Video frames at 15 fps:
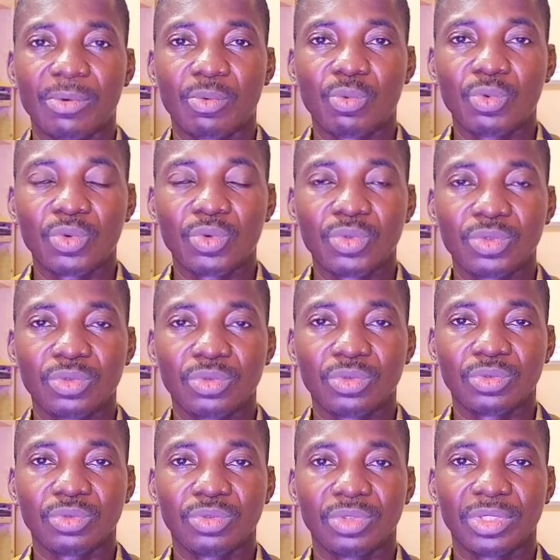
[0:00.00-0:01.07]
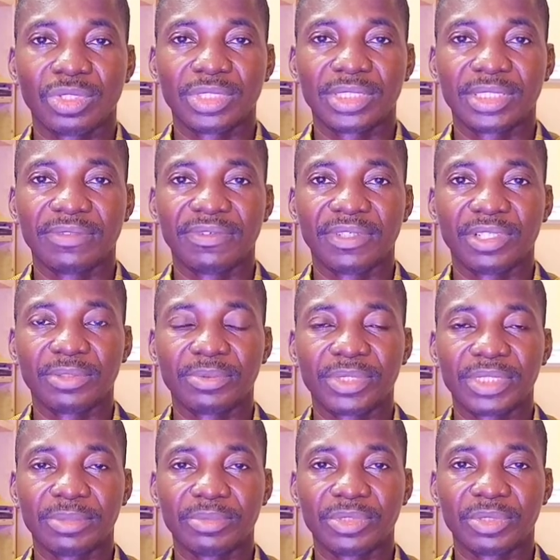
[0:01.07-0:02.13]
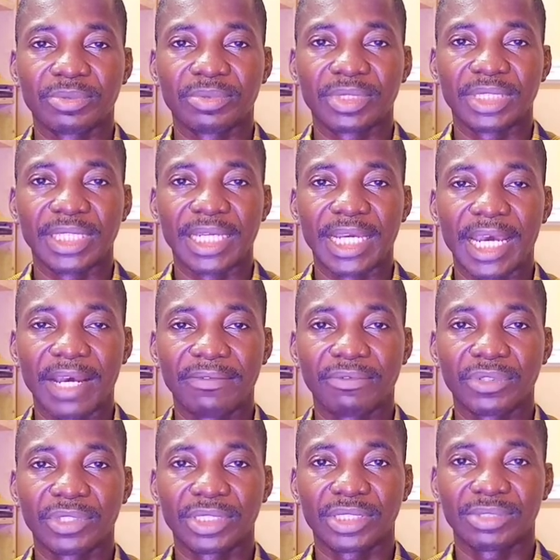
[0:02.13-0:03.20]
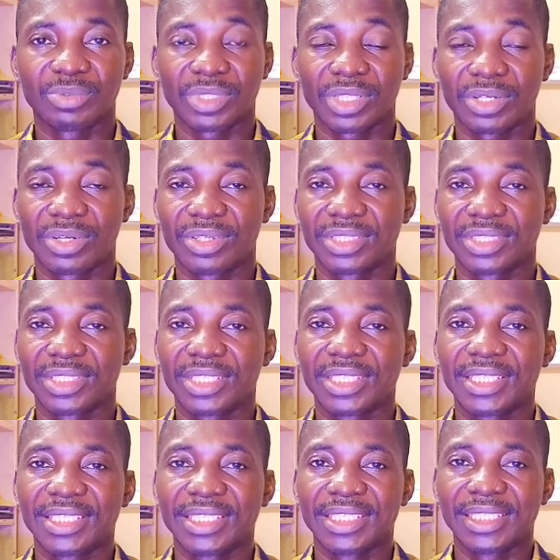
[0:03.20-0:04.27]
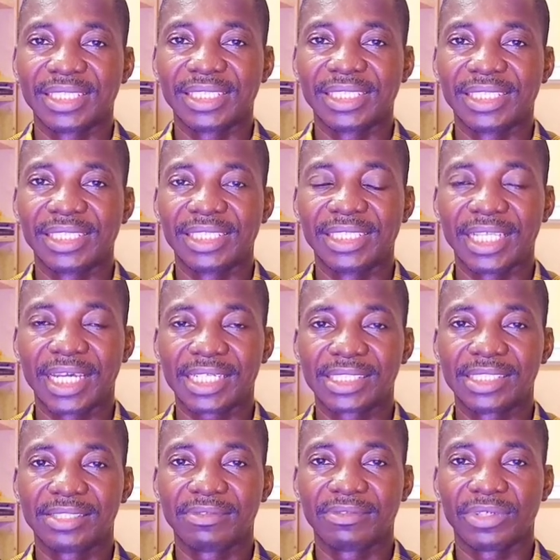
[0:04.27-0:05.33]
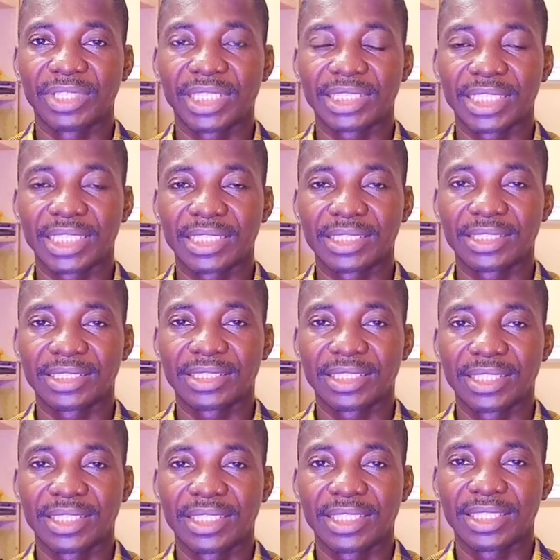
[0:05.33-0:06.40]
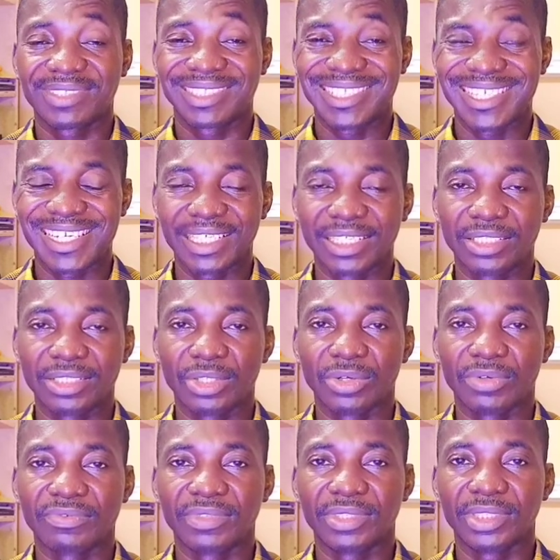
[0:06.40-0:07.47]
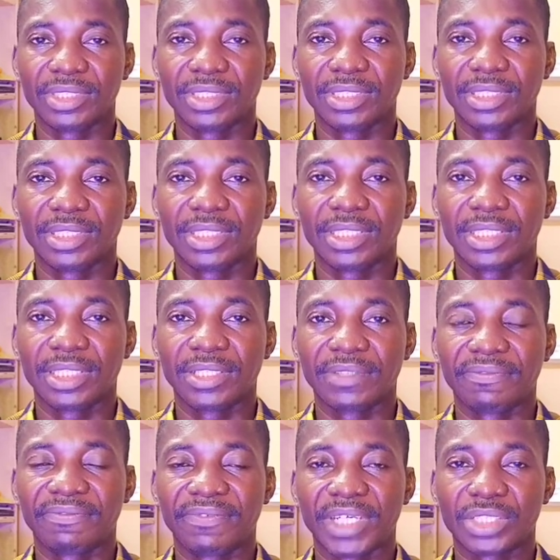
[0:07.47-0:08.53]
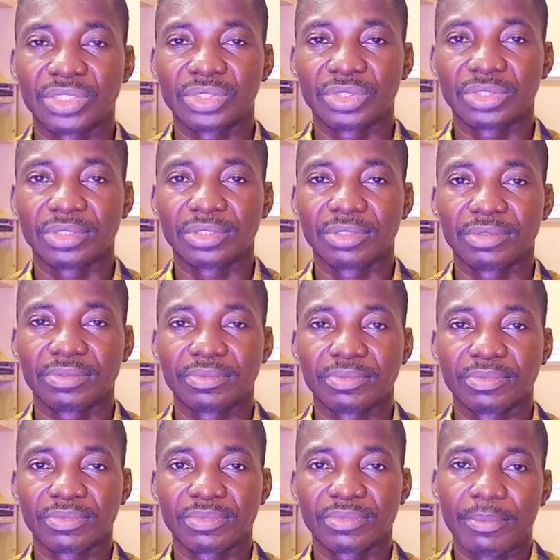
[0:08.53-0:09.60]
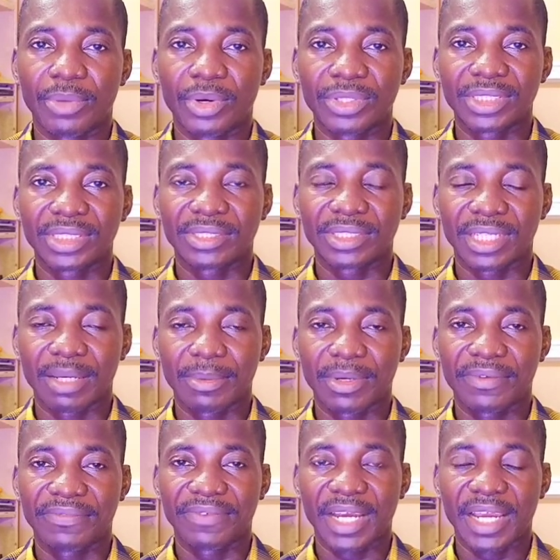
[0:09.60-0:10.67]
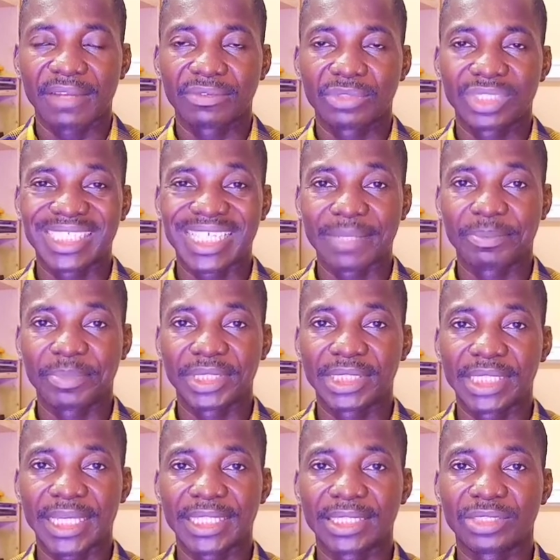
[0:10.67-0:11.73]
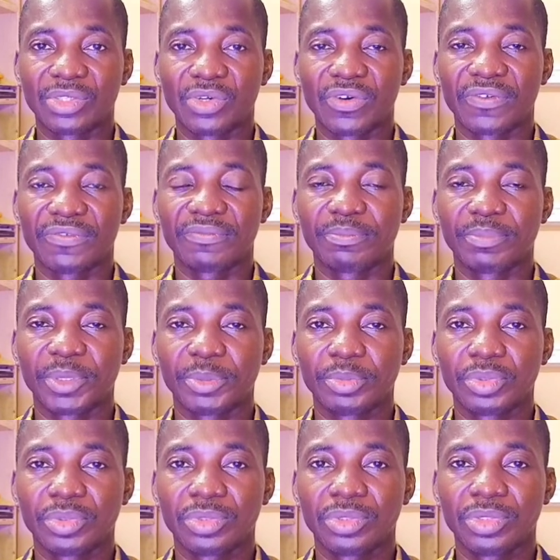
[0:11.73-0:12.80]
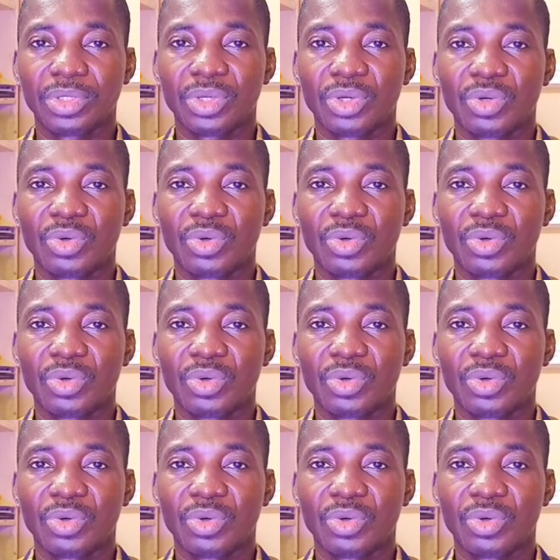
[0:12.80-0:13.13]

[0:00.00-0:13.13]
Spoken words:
who do not develop symptoms. They have what we call the inactive or latent stage of the infection. But about 5 to 10% of people